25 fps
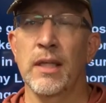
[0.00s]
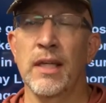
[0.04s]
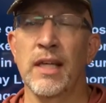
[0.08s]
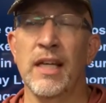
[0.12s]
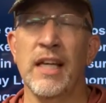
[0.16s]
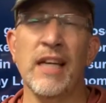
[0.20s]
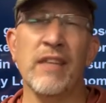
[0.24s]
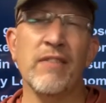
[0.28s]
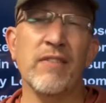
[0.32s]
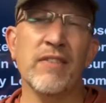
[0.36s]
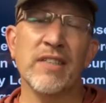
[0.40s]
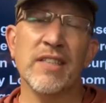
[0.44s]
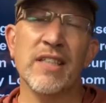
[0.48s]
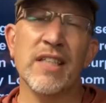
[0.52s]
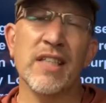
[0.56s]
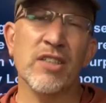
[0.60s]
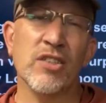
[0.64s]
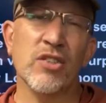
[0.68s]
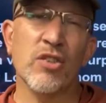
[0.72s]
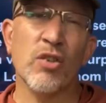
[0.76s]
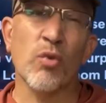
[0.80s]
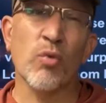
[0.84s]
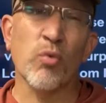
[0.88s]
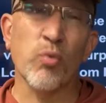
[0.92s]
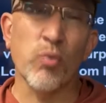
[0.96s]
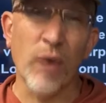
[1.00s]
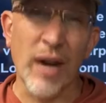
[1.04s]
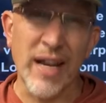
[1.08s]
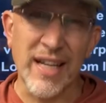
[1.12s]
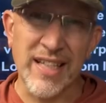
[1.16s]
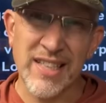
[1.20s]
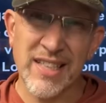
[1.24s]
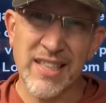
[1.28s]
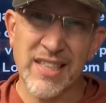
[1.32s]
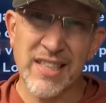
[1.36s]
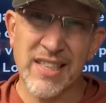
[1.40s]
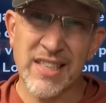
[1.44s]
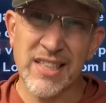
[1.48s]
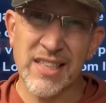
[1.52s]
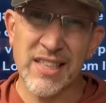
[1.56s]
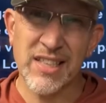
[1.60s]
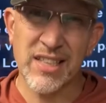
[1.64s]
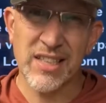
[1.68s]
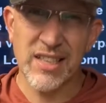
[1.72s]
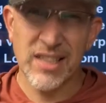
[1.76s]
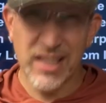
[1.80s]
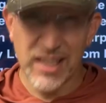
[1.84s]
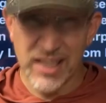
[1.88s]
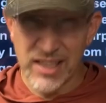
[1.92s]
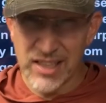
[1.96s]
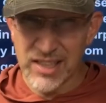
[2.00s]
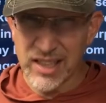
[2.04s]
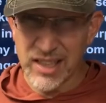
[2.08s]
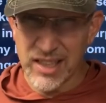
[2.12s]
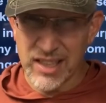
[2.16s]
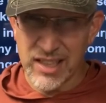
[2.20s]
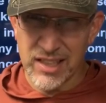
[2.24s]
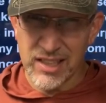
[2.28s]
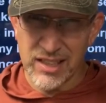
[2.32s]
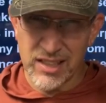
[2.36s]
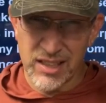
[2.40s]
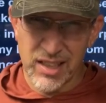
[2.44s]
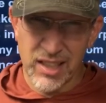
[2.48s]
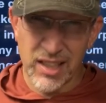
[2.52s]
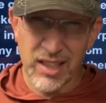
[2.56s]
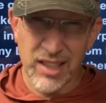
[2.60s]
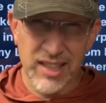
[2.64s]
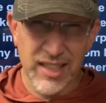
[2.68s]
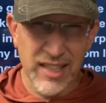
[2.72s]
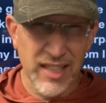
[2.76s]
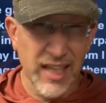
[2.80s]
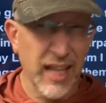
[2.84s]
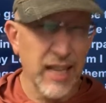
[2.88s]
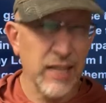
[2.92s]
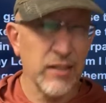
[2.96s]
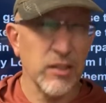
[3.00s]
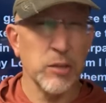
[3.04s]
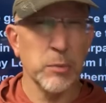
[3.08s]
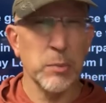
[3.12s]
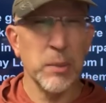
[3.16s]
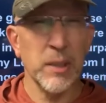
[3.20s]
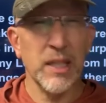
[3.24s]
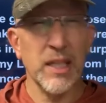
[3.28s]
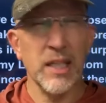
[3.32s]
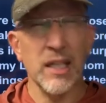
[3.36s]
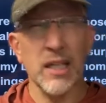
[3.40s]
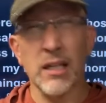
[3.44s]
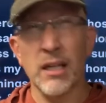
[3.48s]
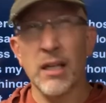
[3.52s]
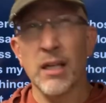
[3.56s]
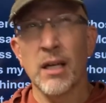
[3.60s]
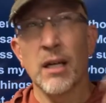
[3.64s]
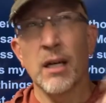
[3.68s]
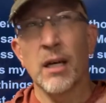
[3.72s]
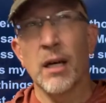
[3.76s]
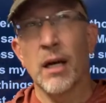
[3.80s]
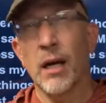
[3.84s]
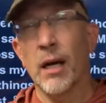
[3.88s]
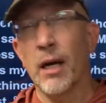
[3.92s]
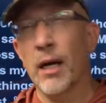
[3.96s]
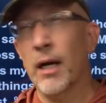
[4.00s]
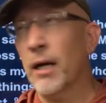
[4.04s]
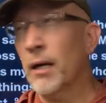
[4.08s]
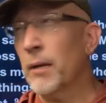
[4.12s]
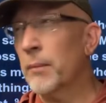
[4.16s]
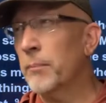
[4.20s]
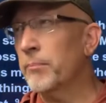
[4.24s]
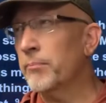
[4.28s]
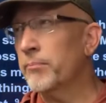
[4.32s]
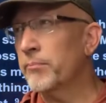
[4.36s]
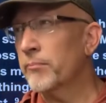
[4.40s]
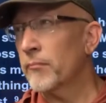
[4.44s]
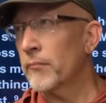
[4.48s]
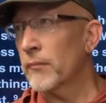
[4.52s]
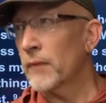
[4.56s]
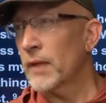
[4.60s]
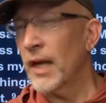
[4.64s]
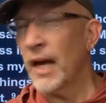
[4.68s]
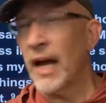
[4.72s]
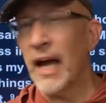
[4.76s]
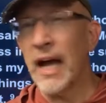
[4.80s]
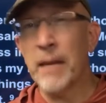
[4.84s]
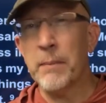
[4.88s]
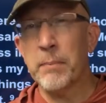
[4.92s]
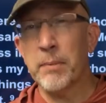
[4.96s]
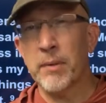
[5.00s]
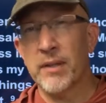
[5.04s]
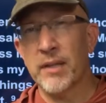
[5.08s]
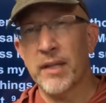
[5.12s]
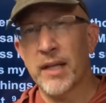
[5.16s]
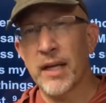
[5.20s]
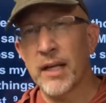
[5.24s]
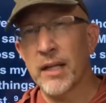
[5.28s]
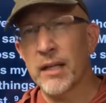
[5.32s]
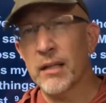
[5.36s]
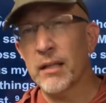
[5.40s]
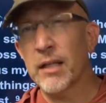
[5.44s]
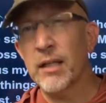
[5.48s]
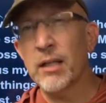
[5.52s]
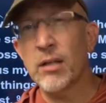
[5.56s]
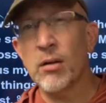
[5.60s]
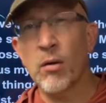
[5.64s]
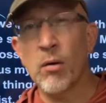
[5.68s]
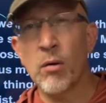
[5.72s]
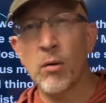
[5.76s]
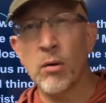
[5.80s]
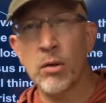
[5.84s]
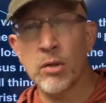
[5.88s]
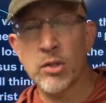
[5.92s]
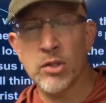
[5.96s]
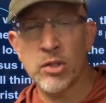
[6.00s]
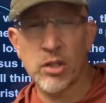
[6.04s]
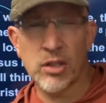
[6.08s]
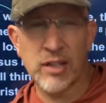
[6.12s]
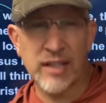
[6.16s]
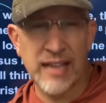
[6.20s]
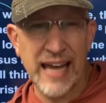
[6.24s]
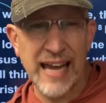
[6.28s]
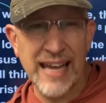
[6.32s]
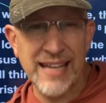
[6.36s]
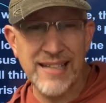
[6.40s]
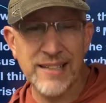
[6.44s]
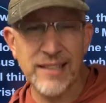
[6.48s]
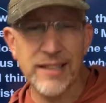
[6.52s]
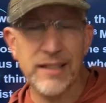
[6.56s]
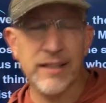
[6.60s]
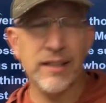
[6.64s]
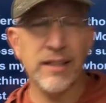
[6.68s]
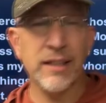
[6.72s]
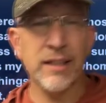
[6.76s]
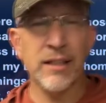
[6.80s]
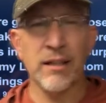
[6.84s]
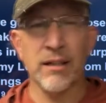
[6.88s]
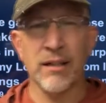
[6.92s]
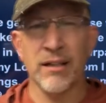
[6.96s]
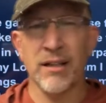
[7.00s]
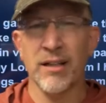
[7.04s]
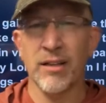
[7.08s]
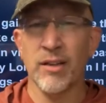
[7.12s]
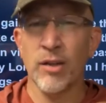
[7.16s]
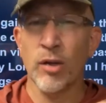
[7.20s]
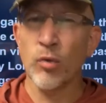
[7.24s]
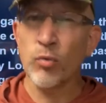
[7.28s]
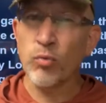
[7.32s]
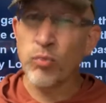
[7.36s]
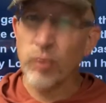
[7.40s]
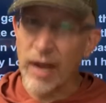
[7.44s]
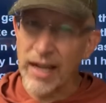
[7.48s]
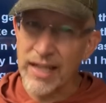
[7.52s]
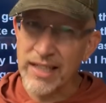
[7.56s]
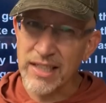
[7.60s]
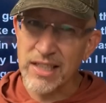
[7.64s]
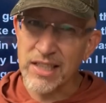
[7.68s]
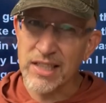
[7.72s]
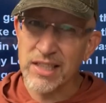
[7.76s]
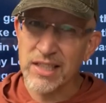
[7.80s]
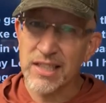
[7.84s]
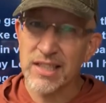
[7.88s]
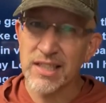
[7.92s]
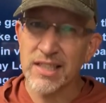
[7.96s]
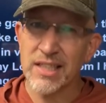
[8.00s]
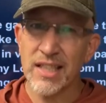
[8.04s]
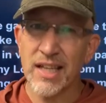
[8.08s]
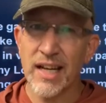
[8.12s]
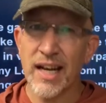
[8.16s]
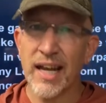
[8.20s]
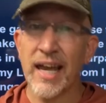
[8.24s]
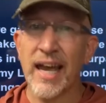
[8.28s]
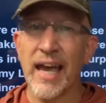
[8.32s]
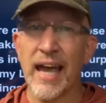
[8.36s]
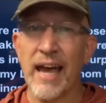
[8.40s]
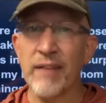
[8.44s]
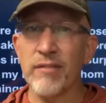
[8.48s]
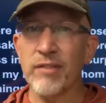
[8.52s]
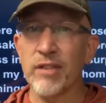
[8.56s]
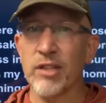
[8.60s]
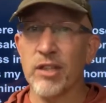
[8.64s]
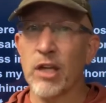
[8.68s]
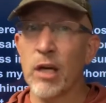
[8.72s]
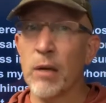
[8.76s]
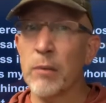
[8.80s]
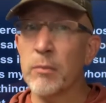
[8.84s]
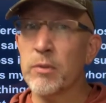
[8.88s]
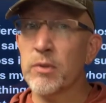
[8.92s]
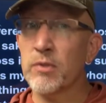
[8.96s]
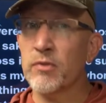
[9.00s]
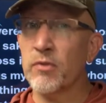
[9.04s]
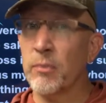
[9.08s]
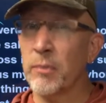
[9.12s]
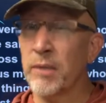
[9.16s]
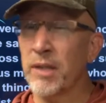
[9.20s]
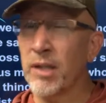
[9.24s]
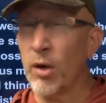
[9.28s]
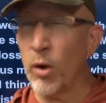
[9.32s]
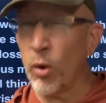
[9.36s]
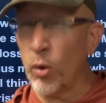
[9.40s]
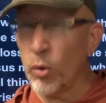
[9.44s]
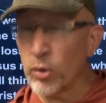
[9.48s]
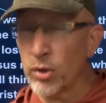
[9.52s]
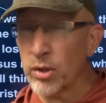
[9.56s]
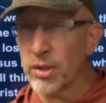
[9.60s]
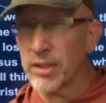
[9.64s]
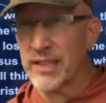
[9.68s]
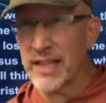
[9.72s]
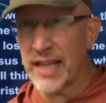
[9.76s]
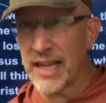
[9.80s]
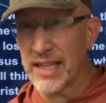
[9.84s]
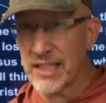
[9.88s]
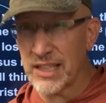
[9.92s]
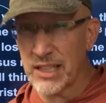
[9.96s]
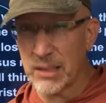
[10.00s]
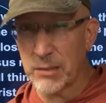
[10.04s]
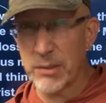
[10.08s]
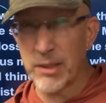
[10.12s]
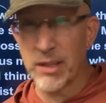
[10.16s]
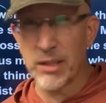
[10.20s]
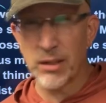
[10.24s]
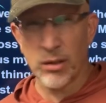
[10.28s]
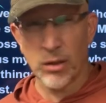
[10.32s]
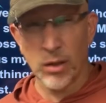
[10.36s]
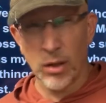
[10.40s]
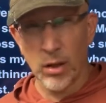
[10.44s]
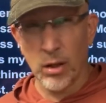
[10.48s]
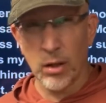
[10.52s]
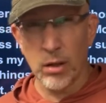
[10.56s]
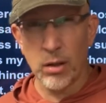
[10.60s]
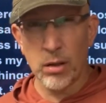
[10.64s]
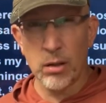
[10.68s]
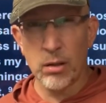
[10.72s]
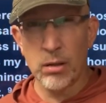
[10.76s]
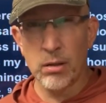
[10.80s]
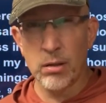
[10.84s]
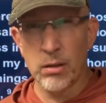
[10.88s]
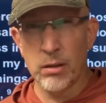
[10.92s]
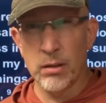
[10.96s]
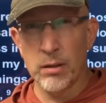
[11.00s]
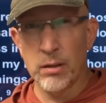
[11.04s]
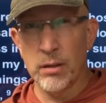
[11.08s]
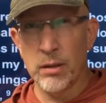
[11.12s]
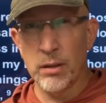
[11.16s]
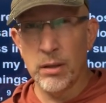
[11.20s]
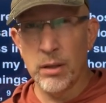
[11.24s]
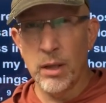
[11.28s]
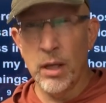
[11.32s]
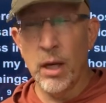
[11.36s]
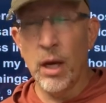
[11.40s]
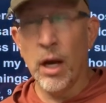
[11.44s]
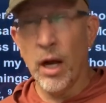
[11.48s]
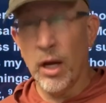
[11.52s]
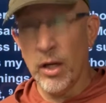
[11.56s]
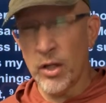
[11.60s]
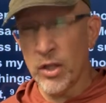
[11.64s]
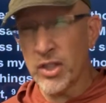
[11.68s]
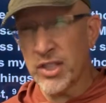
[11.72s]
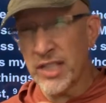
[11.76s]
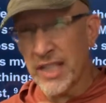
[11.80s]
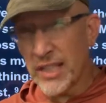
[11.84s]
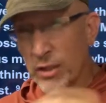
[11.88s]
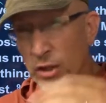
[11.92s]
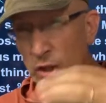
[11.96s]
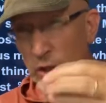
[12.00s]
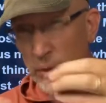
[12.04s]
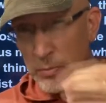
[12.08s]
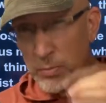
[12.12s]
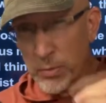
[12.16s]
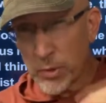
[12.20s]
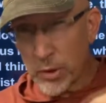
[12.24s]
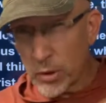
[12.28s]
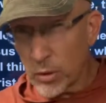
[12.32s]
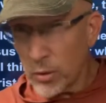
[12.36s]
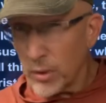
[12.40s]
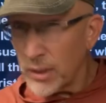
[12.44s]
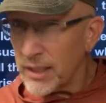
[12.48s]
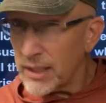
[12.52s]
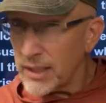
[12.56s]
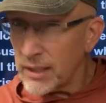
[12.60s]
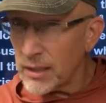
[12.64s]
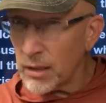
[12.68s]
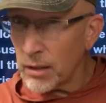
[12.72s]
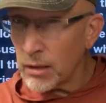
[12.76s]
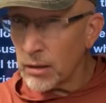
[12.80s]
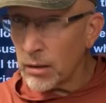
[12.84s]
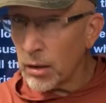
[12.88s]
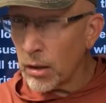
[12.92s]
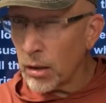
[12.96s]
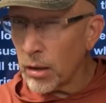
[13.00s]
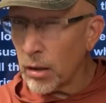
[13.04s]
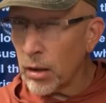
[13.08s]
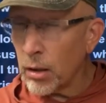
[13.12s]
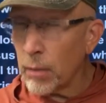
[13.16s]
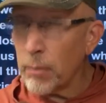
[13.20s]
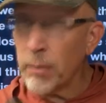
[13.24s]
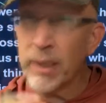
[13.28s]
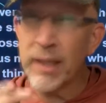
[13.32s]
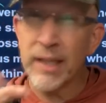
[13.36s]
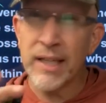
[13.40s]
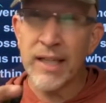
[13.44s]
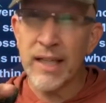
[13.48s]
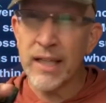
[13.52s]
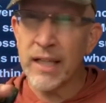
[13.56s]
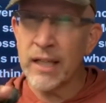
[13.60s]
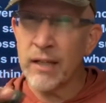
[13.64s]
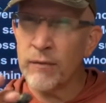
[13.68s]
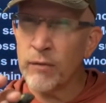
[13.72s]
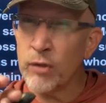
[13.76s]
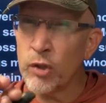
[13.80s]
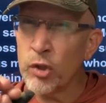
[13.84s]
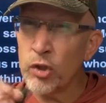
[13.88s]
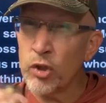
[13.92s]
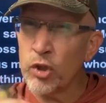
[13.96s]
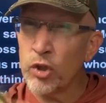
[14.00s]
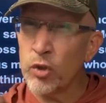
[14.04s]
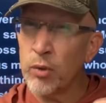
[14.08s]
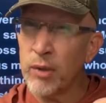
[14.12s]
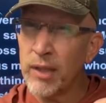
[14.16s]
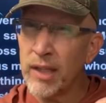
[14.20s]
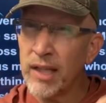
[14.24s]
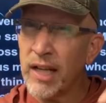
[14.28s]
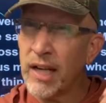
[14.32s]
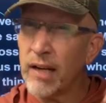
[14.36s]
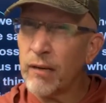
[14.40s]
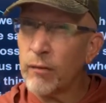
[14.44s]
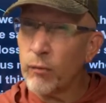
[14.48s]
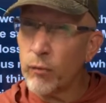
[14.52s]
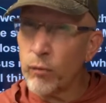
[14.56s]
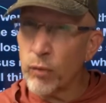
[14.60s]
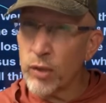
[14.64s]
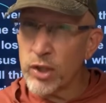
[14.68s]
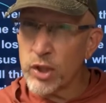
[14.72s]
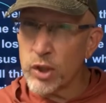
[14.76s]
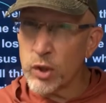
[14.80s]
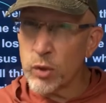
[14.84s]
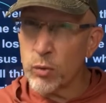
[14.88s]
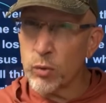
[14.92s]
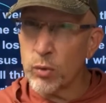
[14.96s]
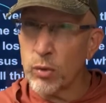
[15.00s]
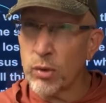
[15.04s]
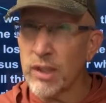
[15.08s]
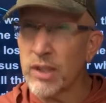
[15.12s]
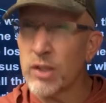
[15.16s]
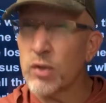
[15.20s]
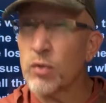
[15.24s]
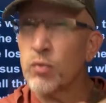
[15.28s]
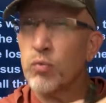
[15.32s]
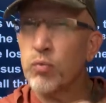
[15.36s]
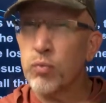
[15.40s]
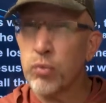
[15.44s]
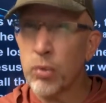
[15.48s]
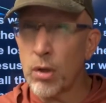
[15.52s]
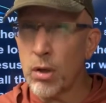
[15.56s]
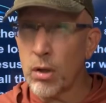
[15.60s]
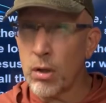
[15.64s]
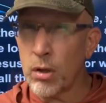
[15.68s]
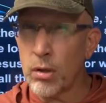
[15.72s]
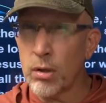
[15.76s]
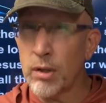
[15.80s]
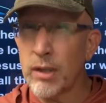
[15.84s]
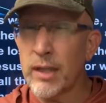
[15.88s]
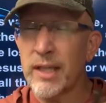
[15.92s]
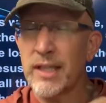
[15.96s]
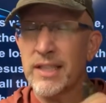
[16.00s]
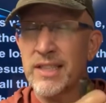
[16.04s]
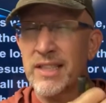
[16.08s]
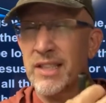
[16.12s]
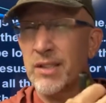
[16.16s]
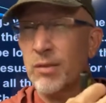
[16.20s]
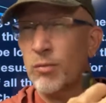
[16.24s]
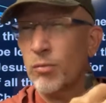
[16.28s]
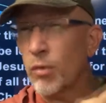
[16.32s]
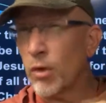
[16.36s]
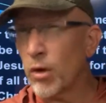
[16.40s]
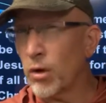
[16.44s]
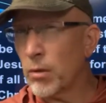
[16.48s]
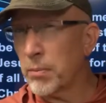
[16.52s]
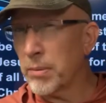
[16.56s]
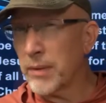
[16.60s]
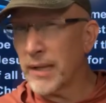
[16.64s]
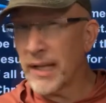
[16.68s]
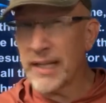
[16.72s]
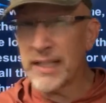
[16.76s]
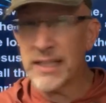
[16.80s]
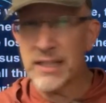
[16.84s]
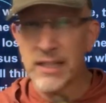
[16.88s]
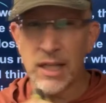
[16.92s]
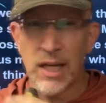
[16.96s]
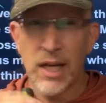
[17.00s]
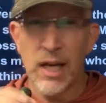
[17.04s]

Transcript: He even says the righteousness, he's, he's kind of speaking um, hypothetically or sarcastically, uh, the righteousness that I have that comes from the Older Testament law Understand there's beauty in the law, but again, if you're doing it out of ritual, it's wrong, it's in the wrong place.